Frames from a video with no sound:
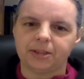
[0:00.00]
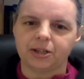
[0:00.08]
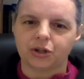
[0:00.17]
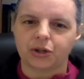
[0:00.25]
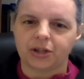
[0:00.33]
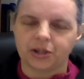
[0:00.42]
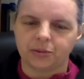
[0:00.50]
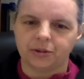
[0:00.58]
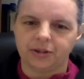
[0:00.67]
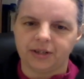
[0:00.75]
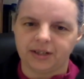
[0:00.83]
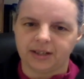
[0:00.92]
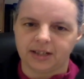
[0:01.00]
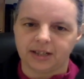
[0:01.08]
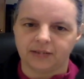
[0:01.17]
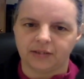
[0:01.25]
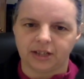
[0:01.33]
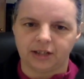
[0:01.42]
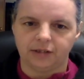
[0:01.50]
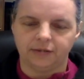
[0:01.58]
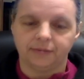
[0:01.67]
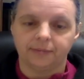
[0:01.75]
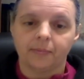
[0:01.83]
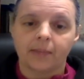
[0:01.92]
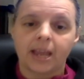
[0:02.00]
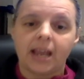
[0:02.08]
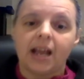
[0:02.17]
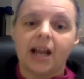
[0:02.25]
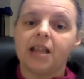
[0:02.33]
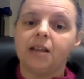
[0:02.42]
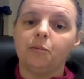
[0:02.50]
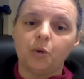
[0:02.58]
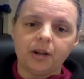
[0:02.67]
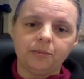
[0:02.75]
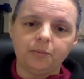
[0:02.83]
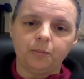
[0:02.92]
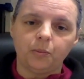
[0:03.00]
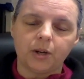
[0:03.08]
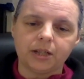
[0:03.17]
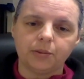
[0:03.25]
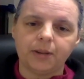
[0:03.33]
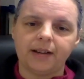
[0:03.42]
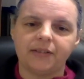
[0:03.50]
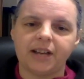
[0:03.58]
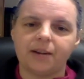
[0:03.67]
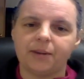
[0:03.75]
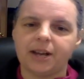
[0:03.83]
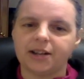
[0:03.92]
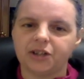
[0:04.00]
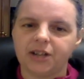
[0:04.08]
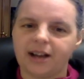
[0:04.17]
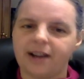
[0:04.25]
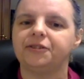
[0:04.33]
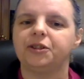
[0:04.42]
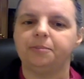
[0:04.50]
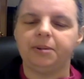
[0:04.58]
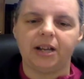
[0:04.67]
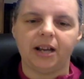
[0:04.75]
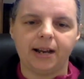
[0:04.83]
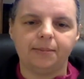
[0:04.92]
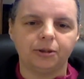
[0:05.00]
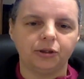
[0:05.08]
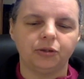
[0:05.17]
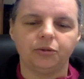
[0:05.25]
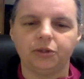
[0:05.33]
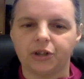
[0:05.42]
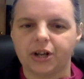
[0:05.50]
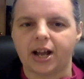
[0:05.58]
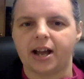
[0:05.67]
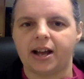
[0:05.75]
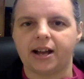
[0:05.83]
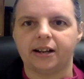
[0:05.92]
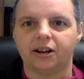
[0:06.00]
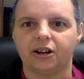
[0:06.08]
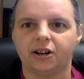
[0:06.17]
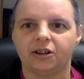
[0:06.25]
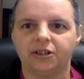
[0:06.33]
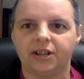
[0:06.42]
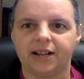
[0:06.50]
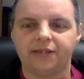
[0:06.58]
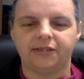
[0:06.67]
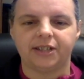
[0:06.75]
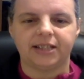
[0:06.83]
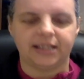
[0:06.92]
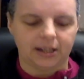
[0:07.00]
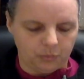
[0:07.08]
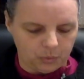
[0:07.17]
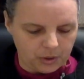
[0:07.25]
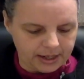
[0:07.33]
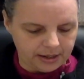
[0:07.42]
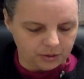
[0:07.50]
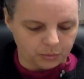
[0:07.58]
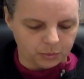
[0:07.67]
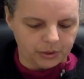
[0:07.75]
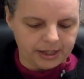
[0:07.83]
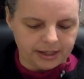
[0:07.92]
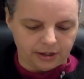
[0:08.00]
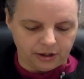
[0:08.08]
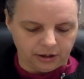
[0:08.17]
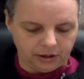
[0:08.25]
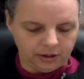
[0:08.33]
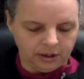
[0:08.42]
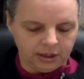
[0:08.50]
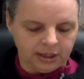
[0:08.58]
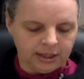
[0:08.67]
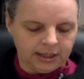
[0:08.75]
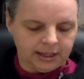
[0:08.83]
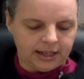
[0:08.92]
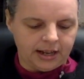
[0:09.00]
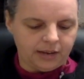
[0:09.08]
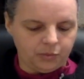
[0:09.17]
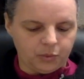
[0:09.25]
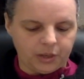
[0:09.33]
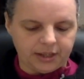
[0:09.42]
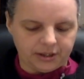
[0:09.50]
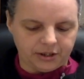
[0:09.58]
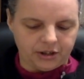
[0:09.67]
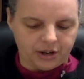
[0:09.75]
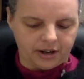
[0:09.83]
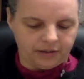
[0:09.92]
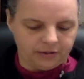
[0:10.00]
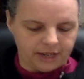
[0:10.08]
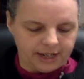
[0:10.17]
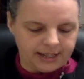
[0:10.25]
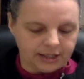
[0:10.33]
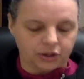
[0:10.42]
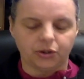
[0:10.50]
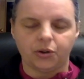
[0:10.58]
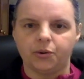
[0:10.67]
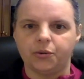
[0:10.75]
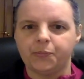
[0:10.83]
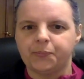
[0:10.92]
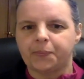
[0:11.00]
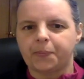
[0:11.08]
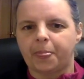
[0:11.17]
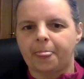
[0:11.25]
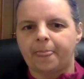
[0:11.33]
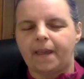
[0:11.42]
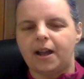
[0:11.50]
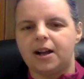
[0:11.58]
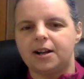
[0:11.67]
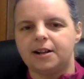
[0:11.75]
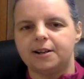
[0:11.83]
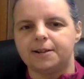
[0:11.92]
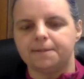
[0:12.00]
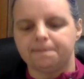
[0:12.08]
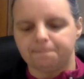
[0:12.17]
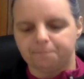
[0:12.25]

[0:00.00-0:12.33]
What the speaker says: this trustworthy sense of self. And then once we have that, we actually have to be able to look at our life and say what is real and what is not, right? So the